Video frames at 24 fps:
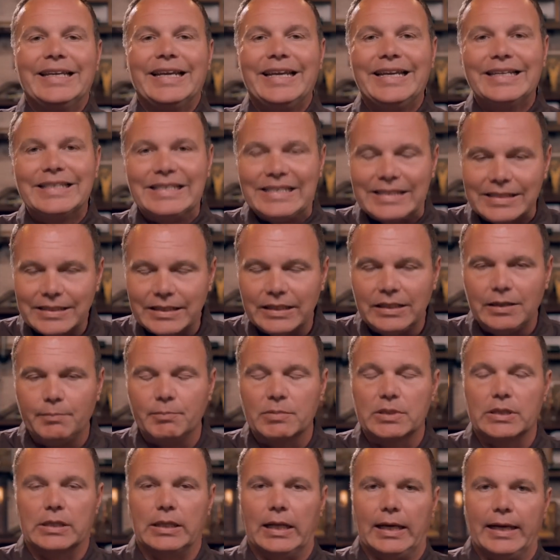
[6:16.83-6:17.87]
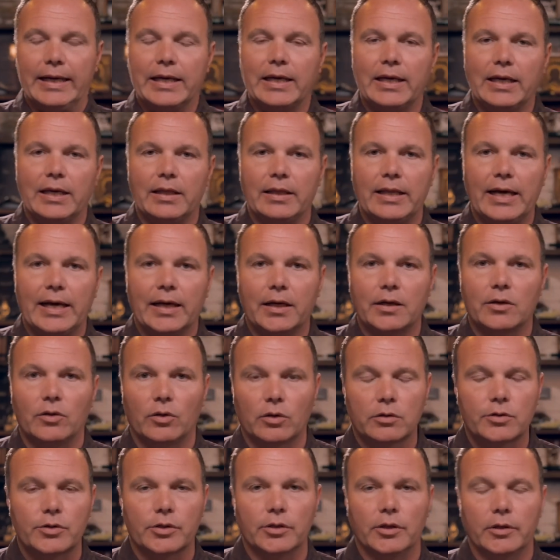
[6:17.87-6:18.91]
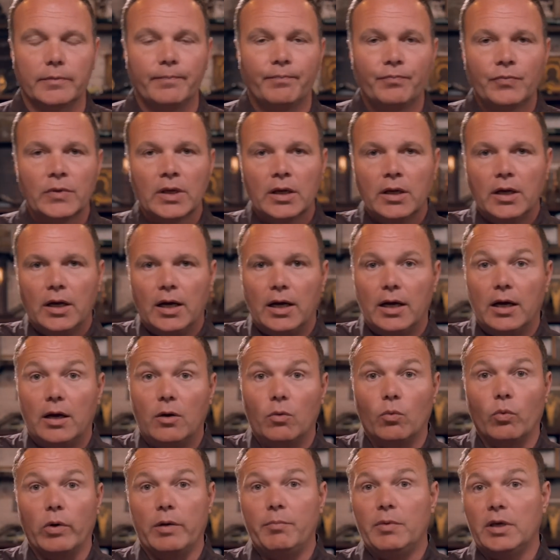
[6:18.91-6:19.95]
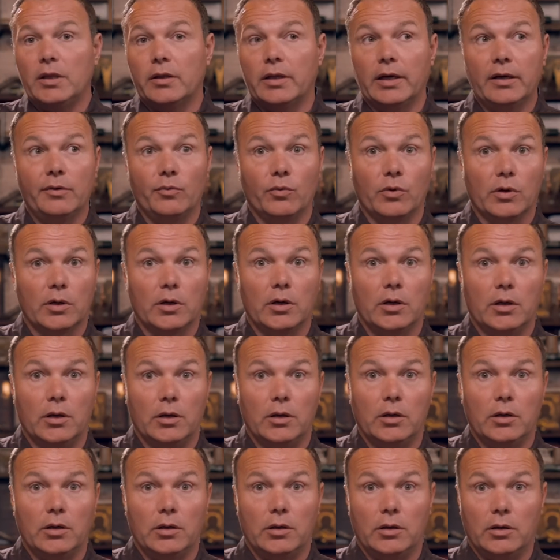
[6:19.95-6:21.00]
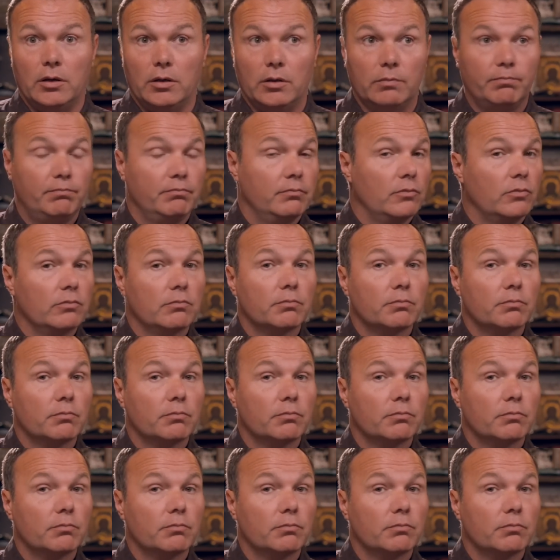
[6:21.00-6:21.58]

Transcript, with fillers: It seems like in that culture, Uh, women that were